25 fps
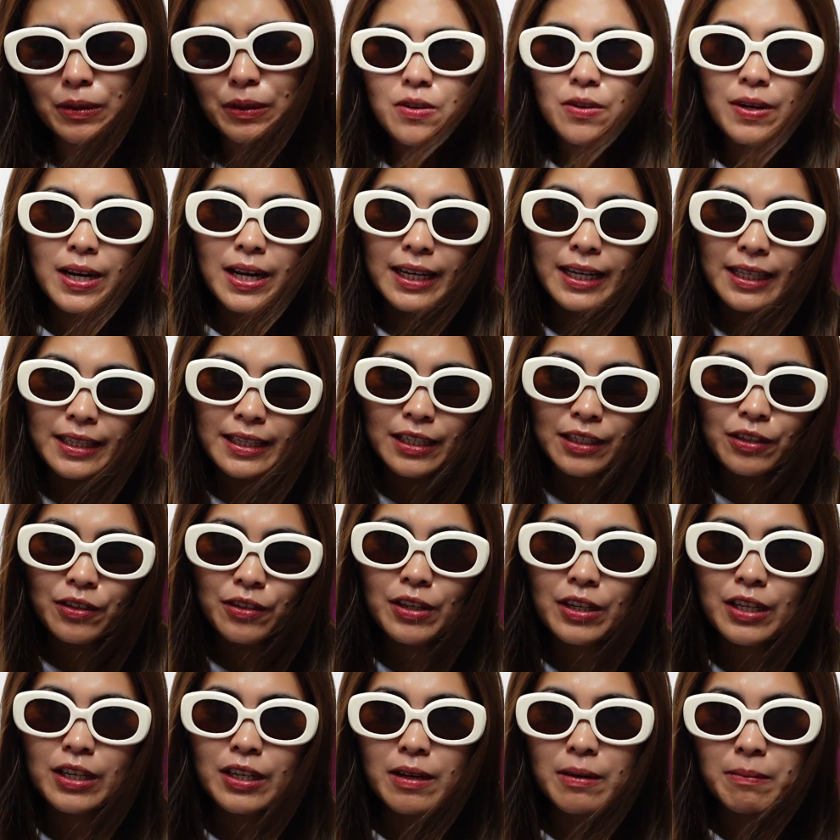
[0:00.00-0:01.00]
So nakita nyo
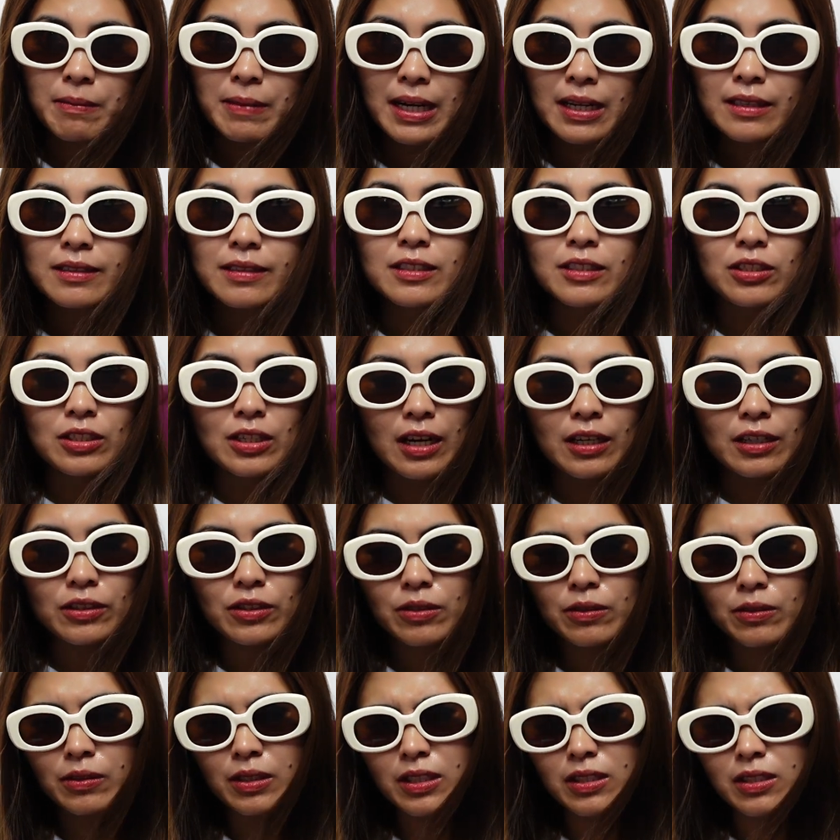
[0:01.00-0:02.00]
yung in-unbox ni Jack.
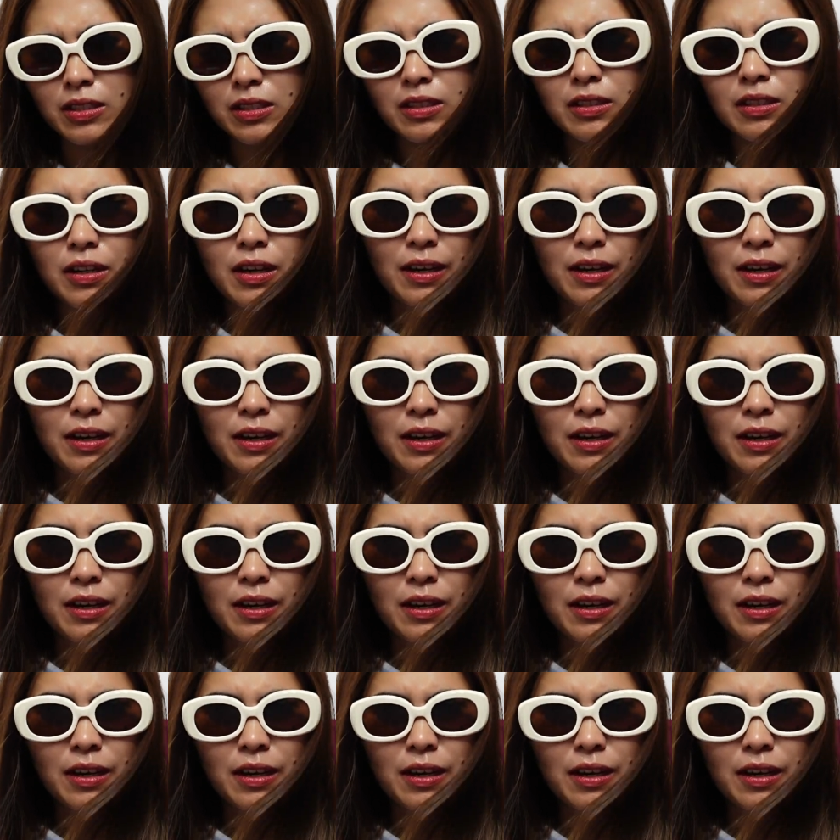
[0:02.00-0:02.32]
So this is